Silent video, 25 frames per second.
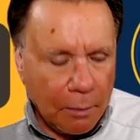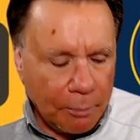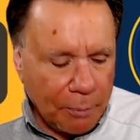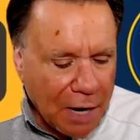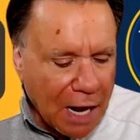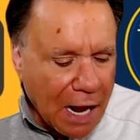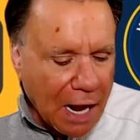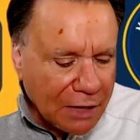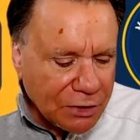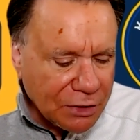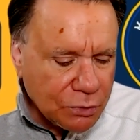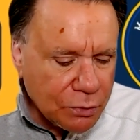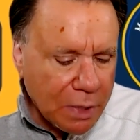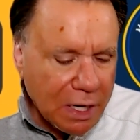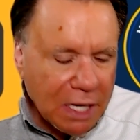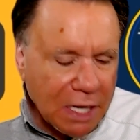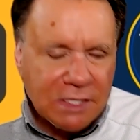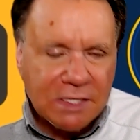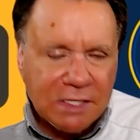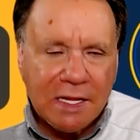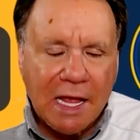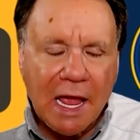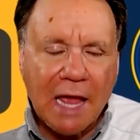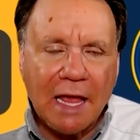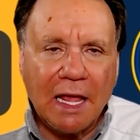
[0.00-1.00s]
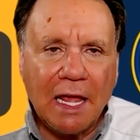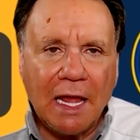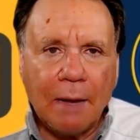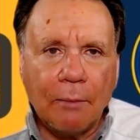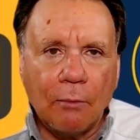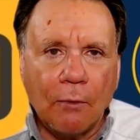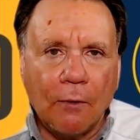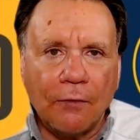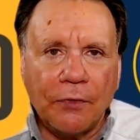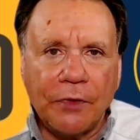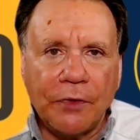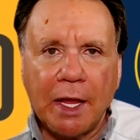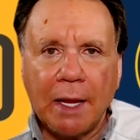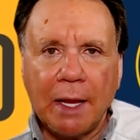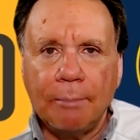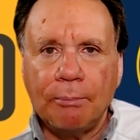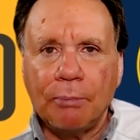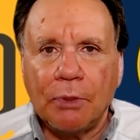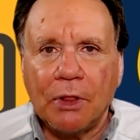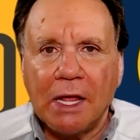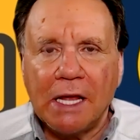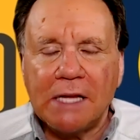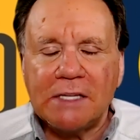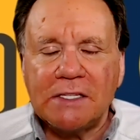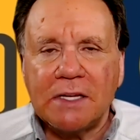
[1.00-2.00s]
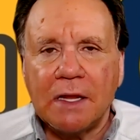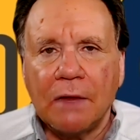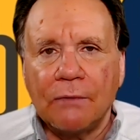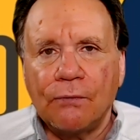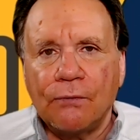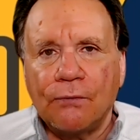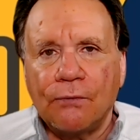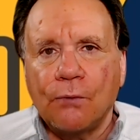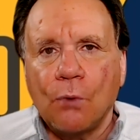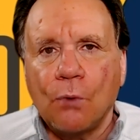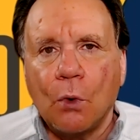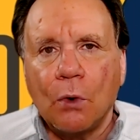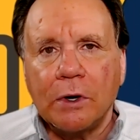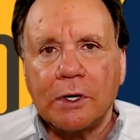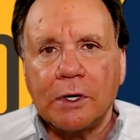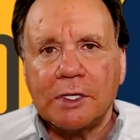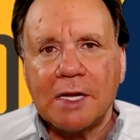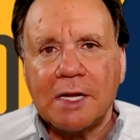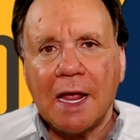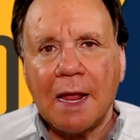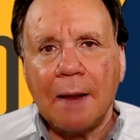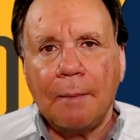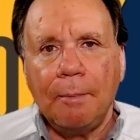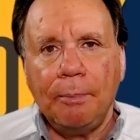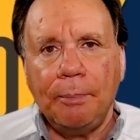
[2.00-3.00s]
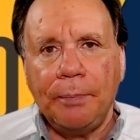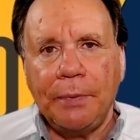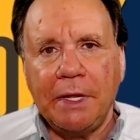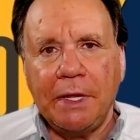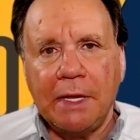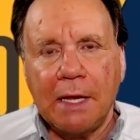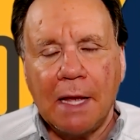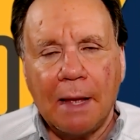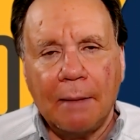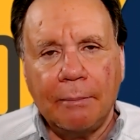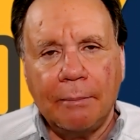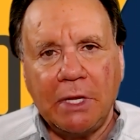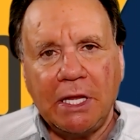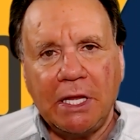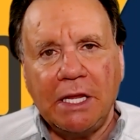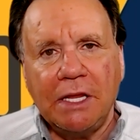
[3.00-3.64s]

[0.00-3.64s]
Padres. That game will take place at 4:10 p.m.